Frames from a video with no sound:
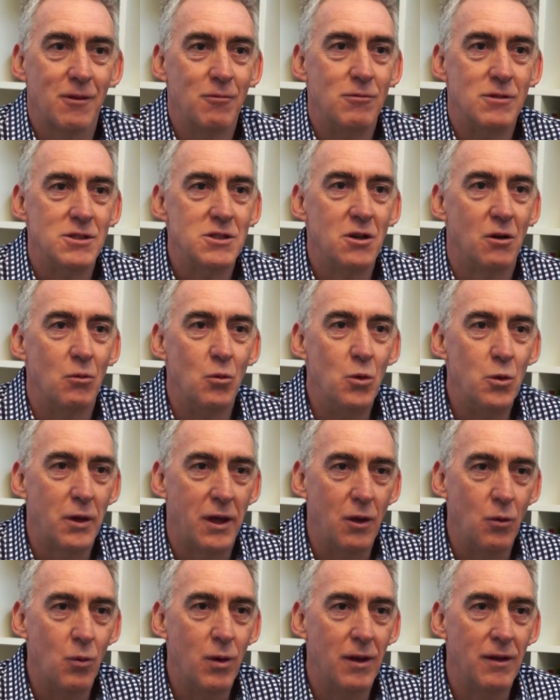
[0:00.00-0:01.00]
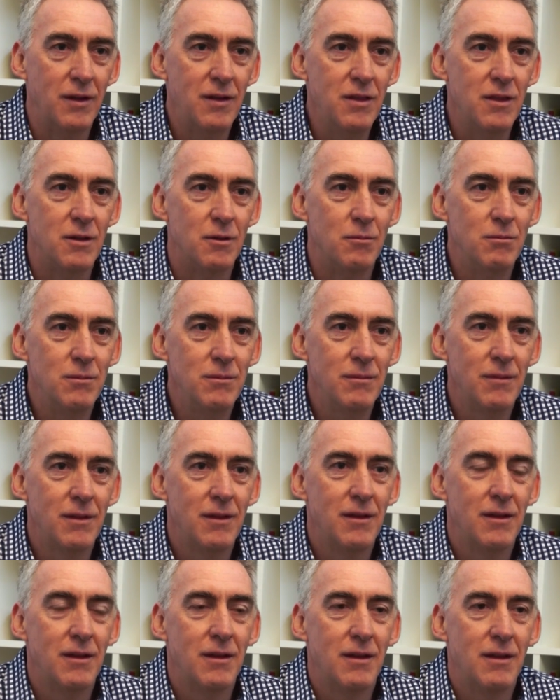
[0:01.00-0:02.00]
was not working well in them,
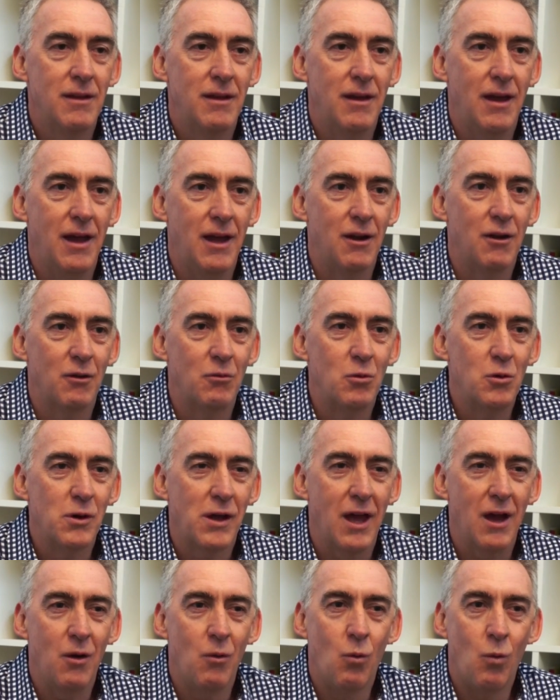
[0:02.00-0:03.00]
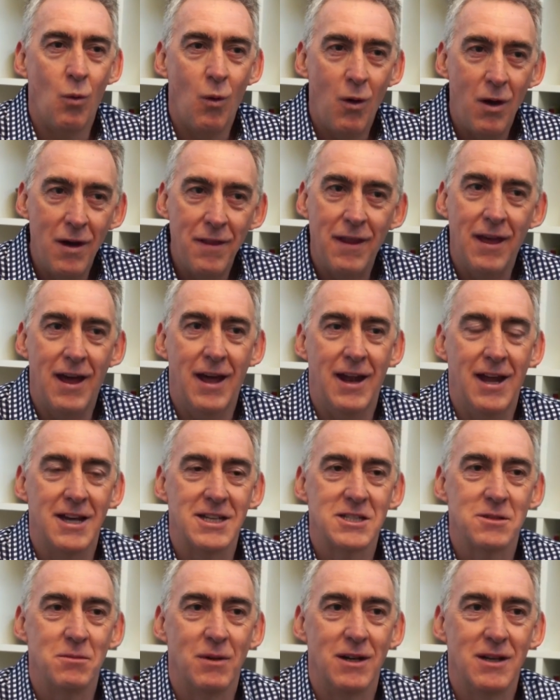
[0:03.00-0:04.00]
and I'd work out why they had
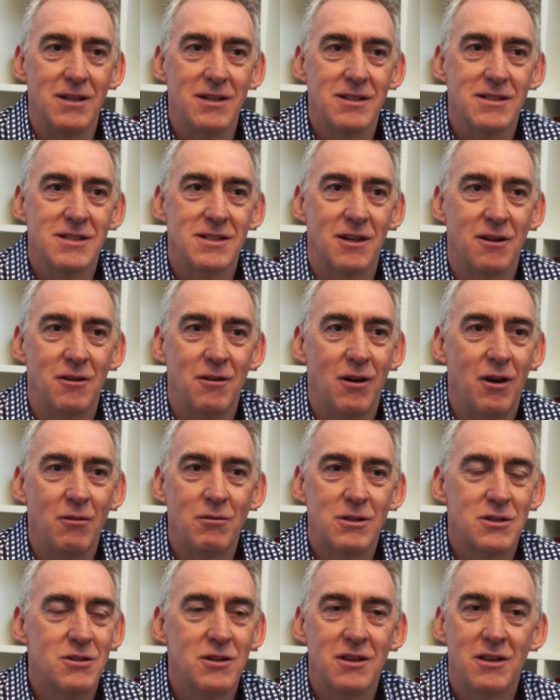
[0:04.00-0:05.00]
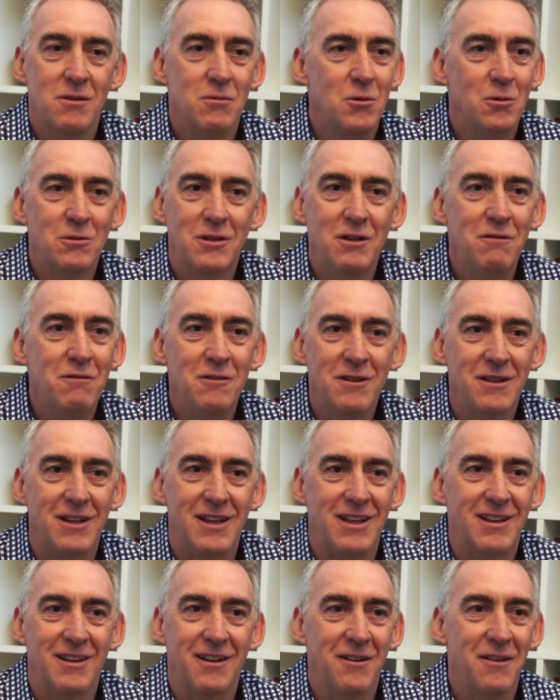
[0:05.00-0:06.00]
asthma. So I would treat them all
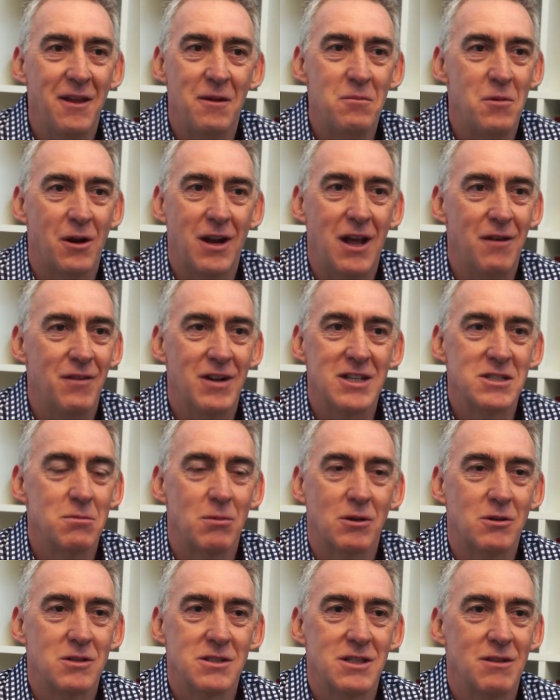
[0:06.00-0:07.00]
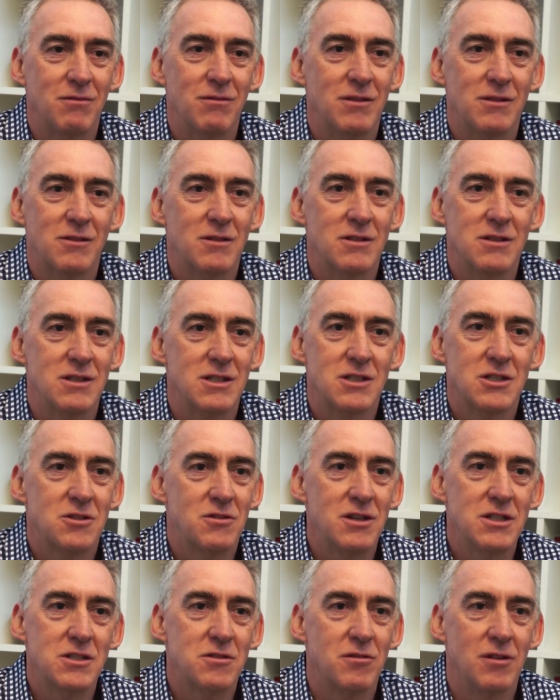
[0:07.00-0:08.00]
differently. They might have asthma because it's
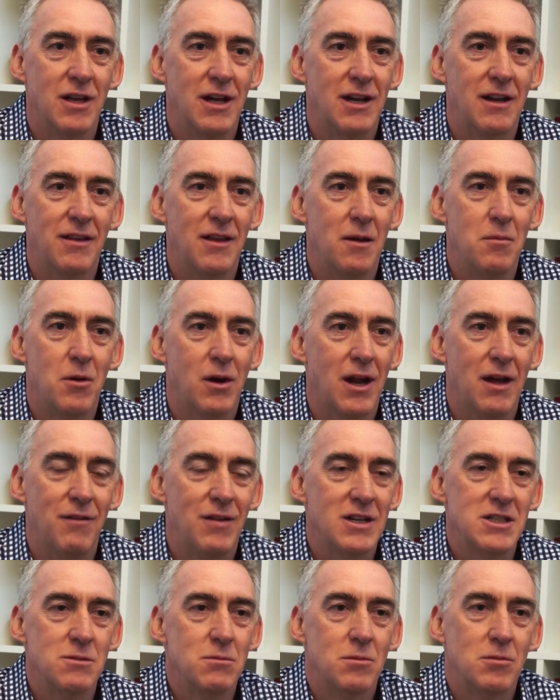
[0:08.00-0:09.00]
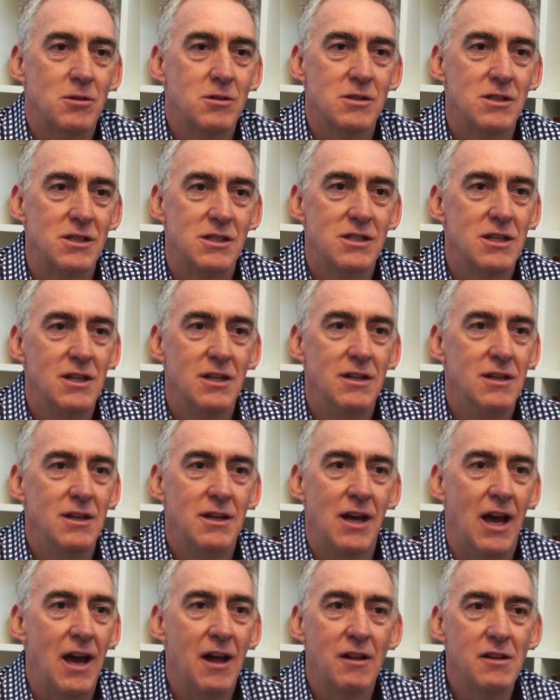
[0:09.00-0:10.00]
stress related, they might have asthma because it's
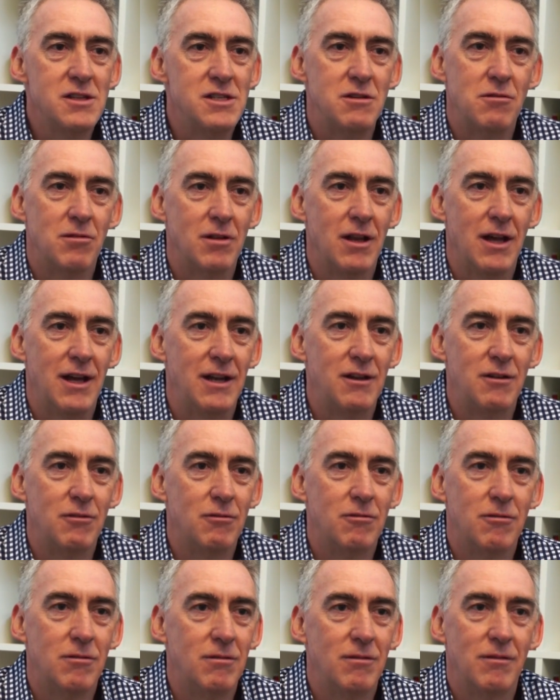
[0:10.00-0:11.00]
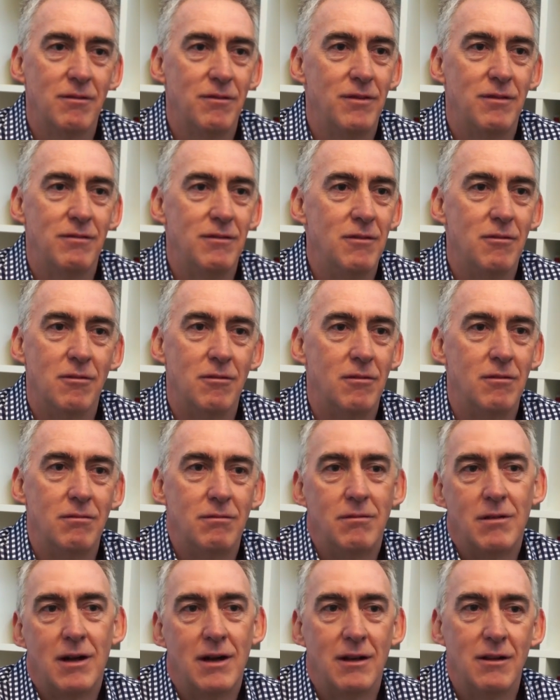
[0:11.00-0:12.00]
allergy related or
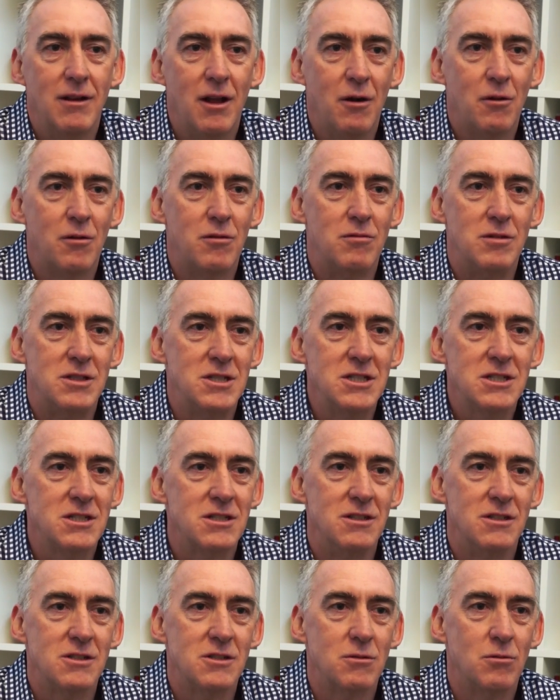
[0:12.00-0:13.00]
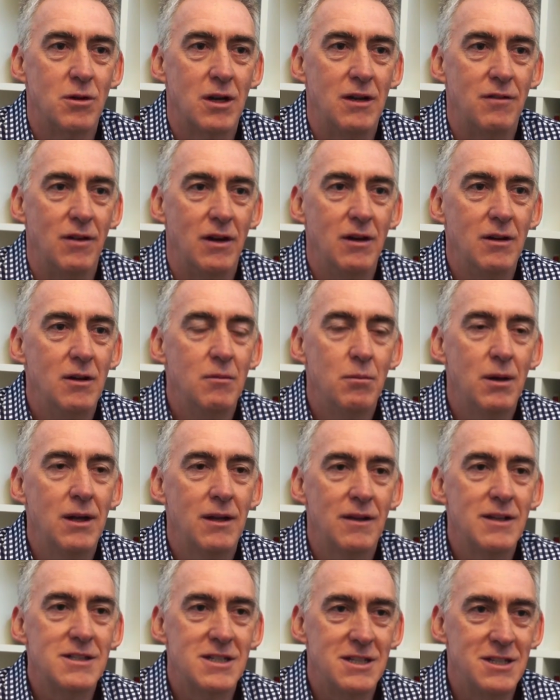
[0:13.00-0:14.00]
lowered resistance or whatever.
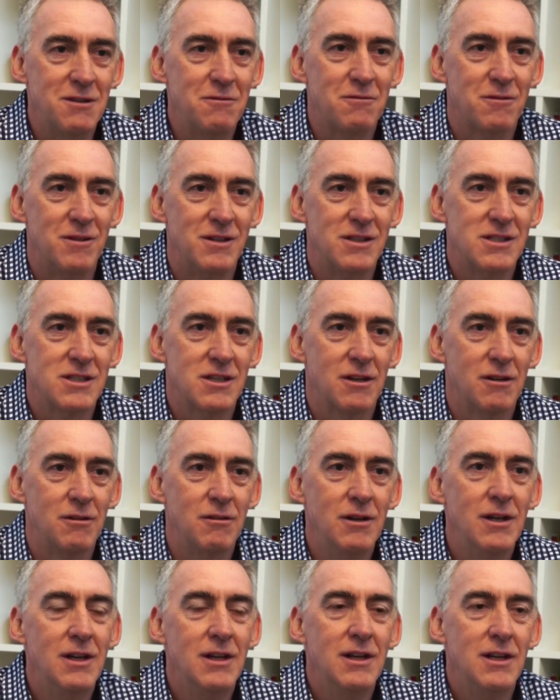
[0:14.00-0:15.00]
But there's a difference. So